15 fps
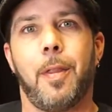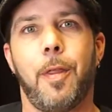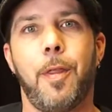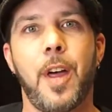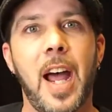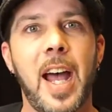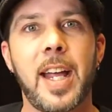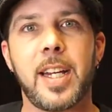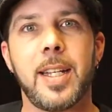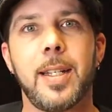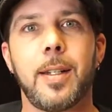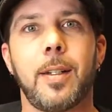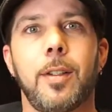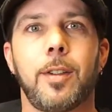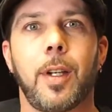that
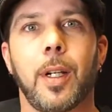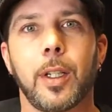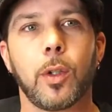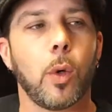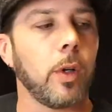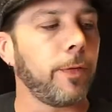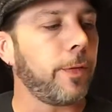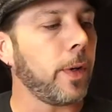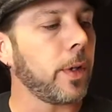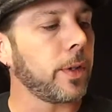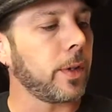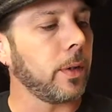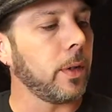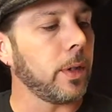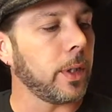is your
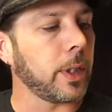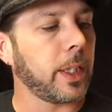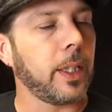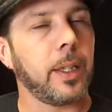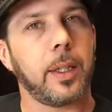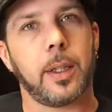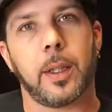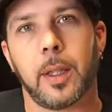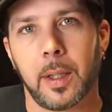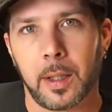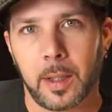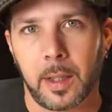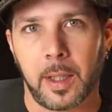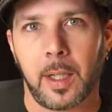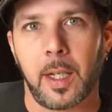first look
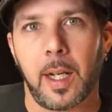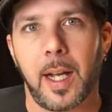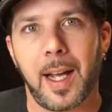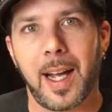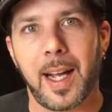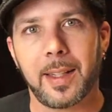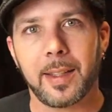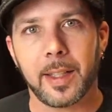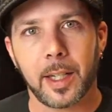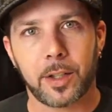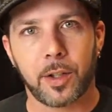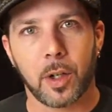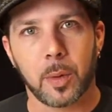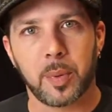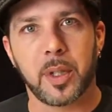at the
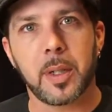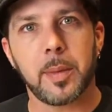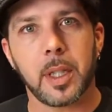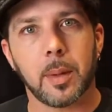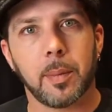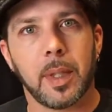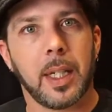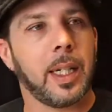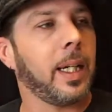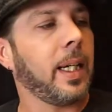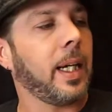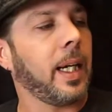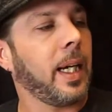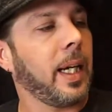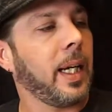XStar Premium.
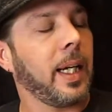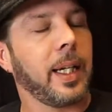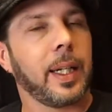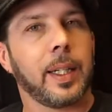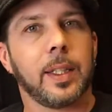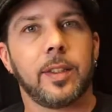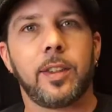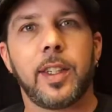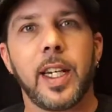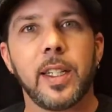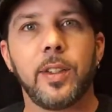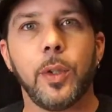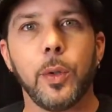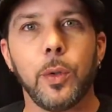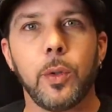Stay
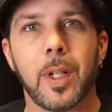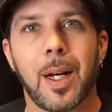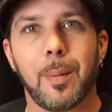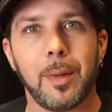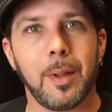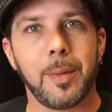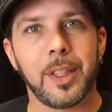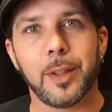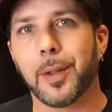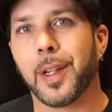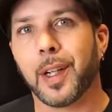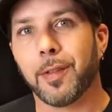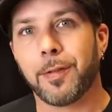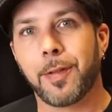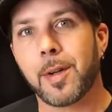tuned. I'm going to be
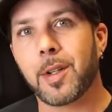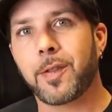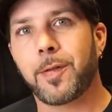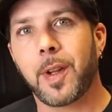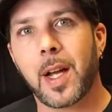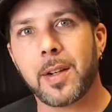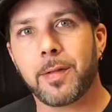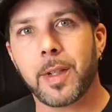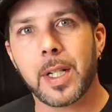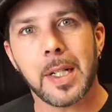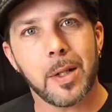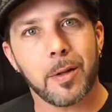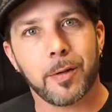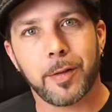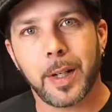doing a first flight
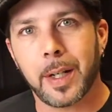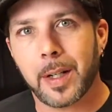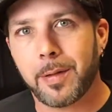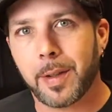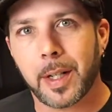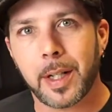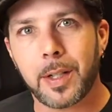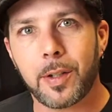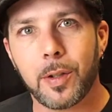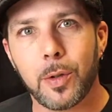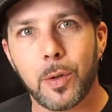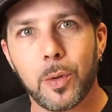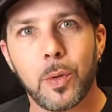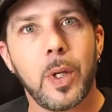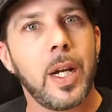video very, very
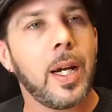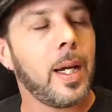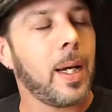soon.